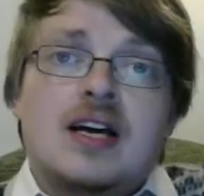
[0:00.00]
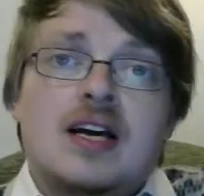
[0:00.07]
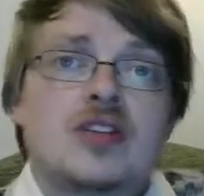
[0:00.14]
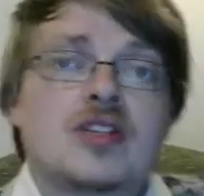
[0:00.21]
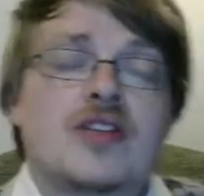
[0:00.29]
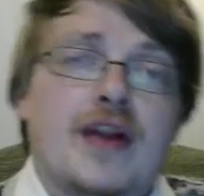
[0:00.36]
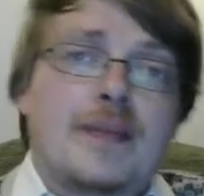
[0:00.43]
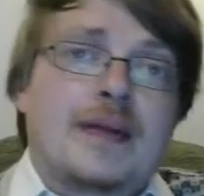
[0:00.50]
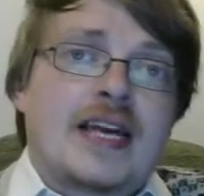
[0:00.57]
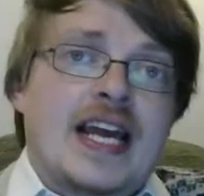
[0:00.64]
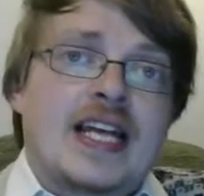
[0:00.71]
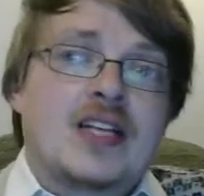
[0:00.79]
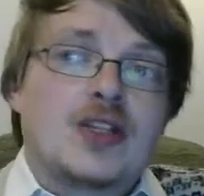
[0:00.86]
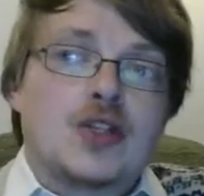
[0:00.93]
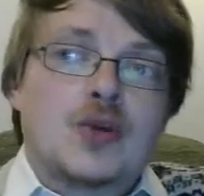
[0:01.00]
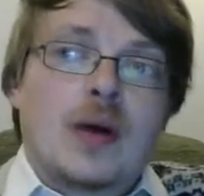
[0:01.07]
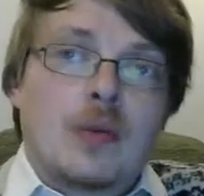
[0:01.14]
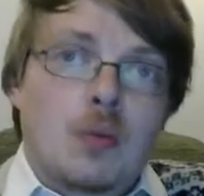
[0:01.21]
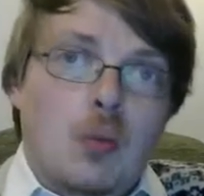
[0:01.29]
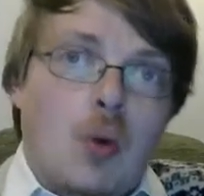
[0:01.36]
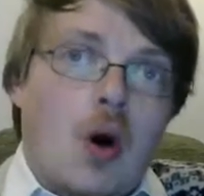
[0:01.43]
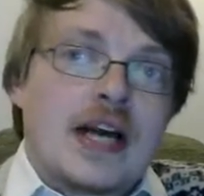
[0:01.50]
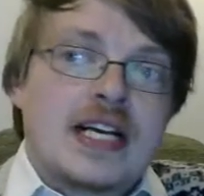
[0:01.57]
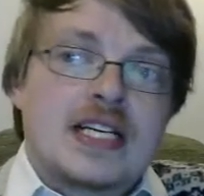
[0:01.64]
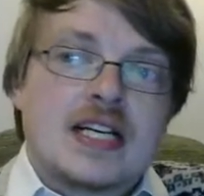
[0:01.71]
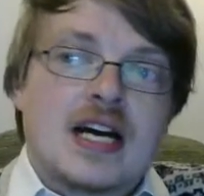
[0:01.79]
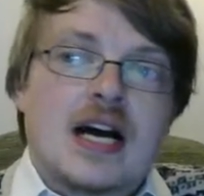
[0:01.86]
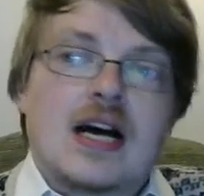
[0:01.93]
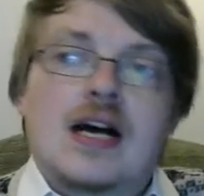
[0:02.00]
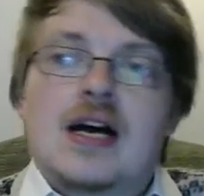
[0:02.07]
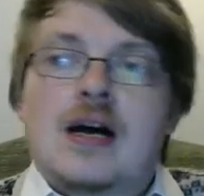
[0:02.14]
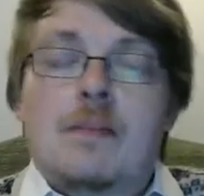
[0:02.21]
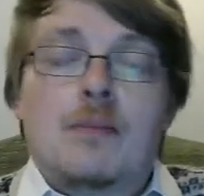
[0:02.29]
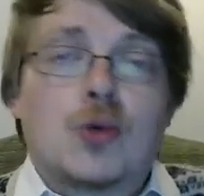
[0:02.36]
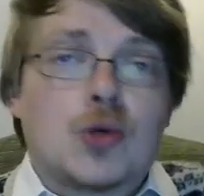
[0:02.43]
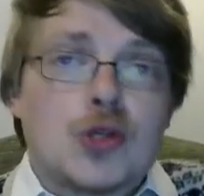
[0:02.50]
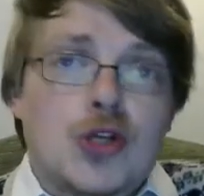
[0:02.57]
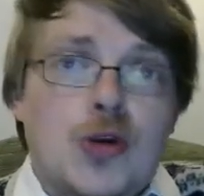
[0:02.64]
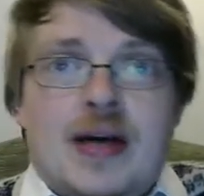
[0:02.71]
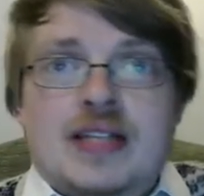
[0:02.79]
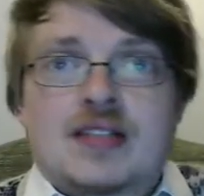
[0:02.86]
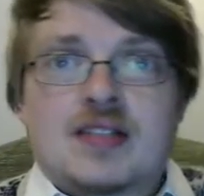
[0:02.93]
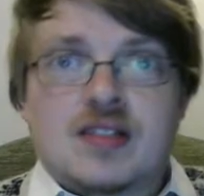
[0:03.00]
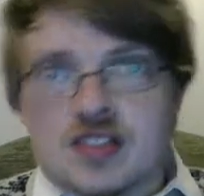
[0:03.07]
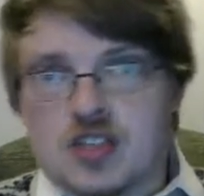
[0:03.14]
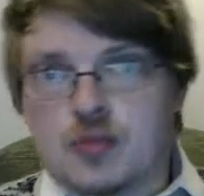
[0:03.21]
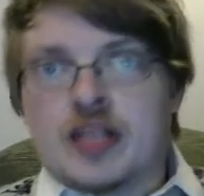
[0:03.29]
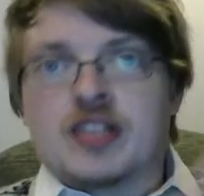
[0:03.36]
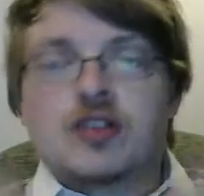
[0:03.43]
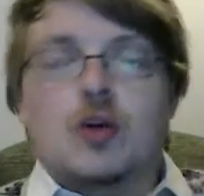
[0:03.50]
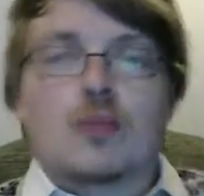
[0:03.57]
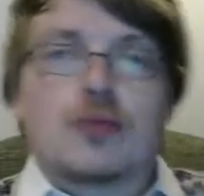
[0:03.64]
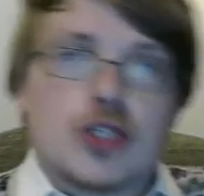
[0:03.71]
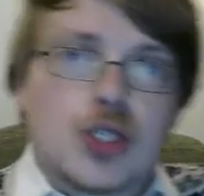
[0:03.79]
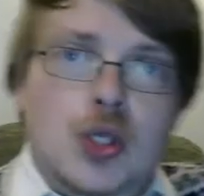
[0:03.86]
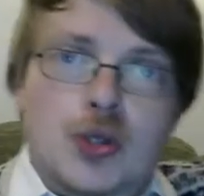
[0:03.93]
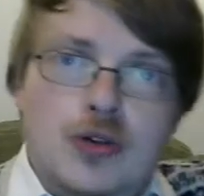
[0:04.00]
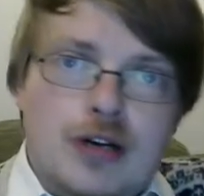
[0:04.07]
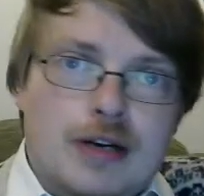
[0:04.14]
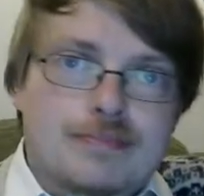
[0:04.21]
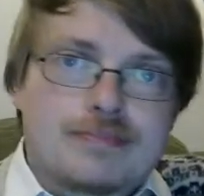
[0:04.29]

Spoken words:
developing into a wider, more nuanced space opera genre.